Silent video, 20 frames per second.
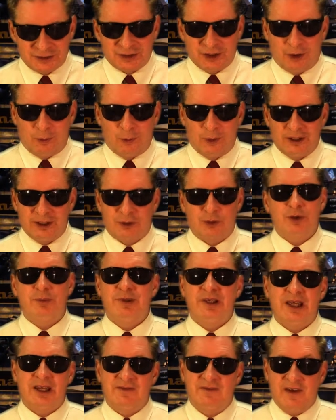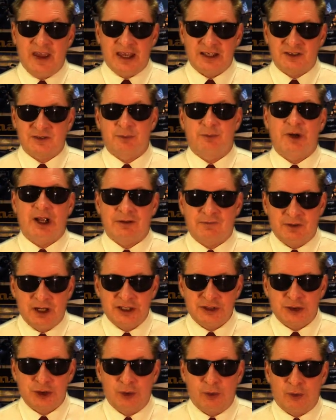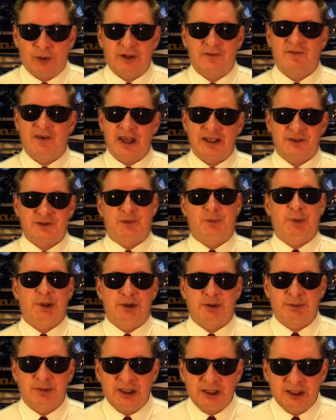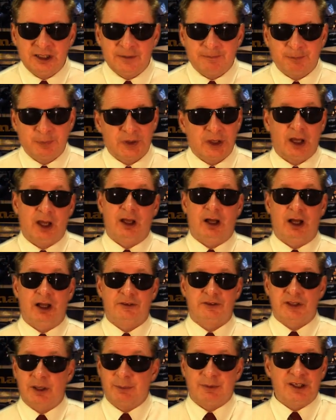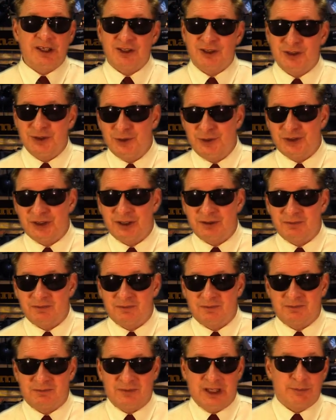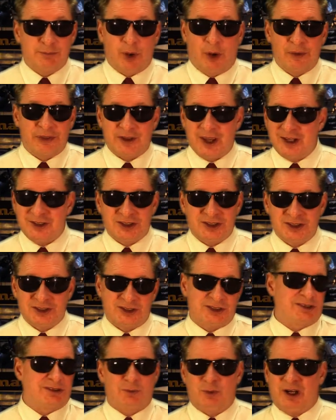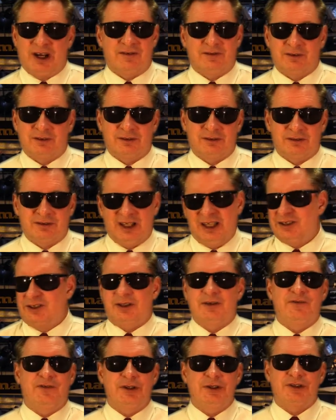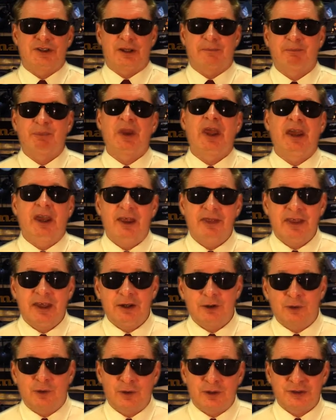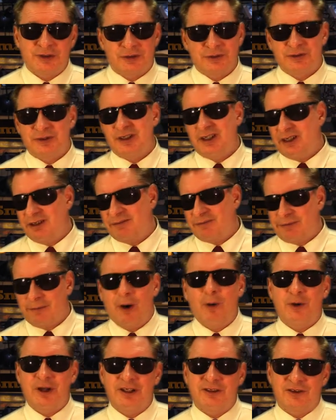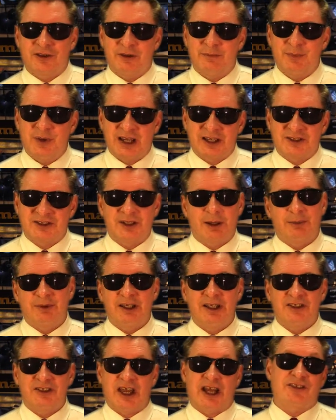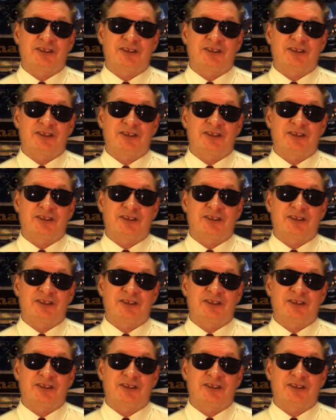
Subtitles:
So it could be advanced from recreational or advanced from intermediate. Some leagues use it in both cases, whatever, it's confusing. And then, of course, there's thrown into the mix, some leagues